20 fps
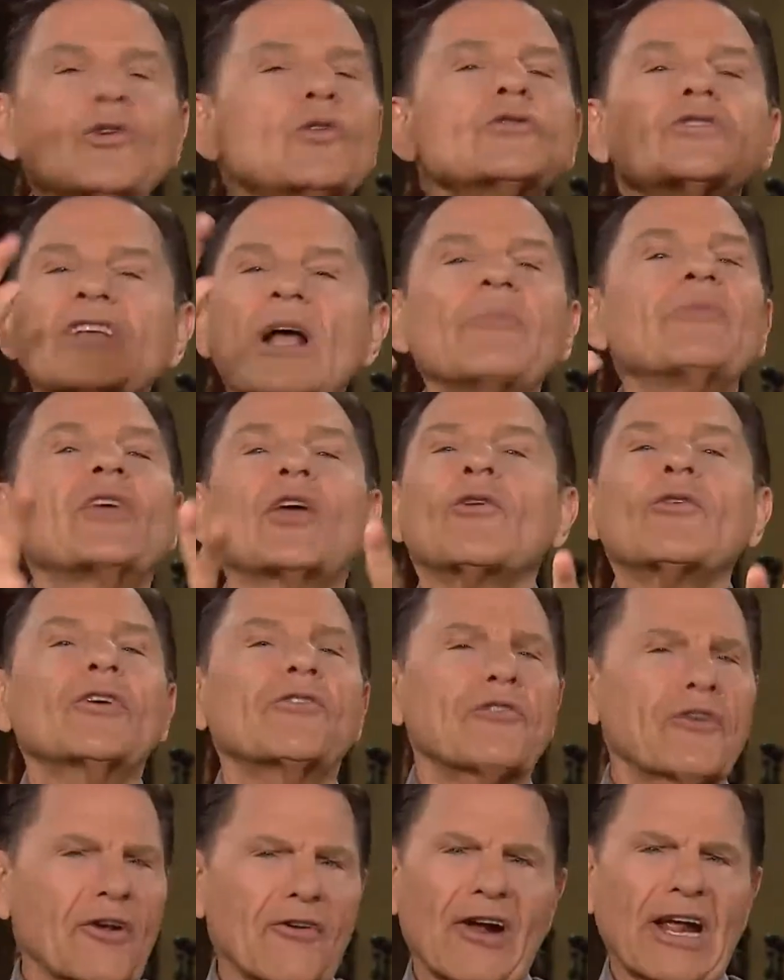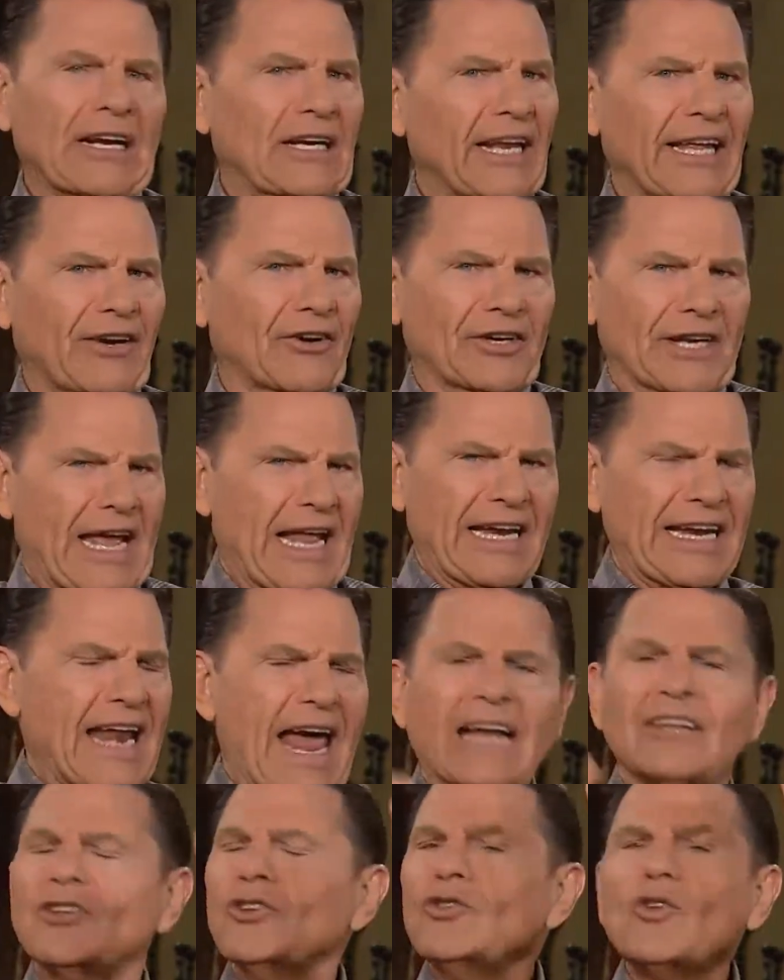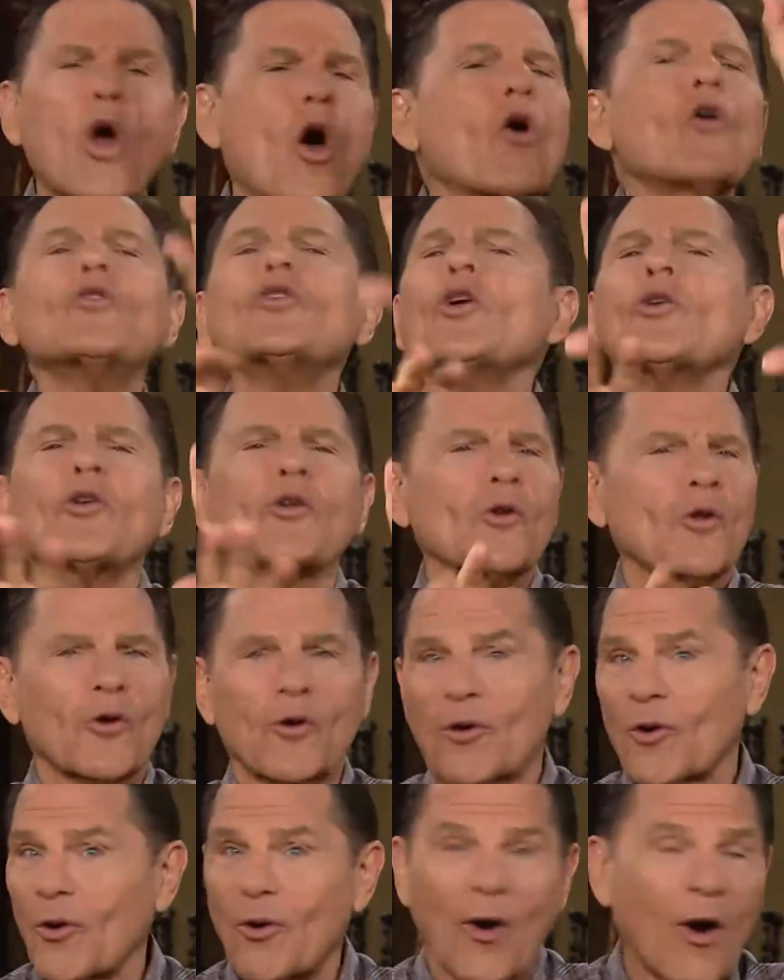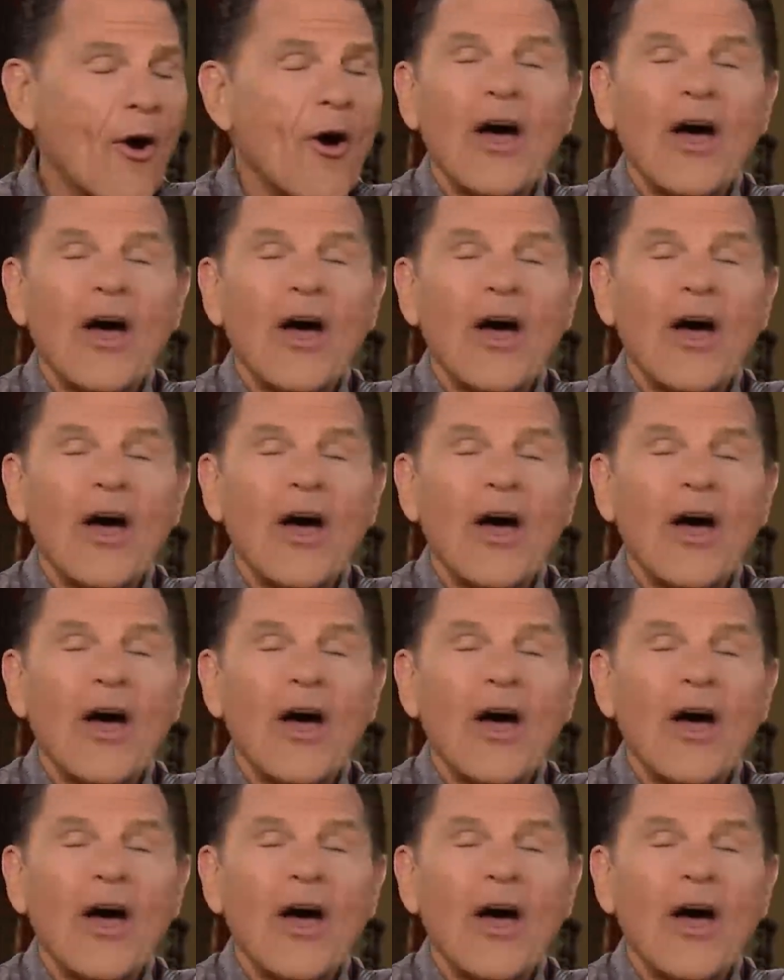do something you're going to regret later, Daddy. Now you no, no, no, no, no, no, no.